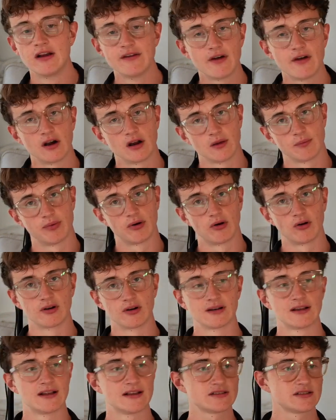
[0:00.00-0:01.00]
very
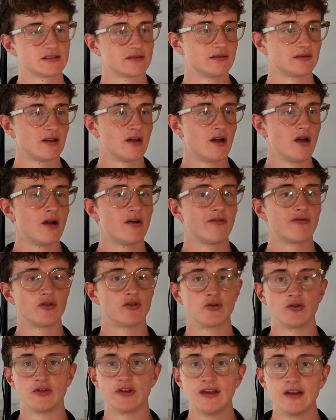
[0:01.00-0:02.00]
important lesson for
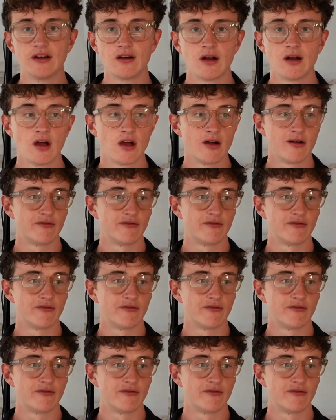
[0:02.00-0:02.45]
you here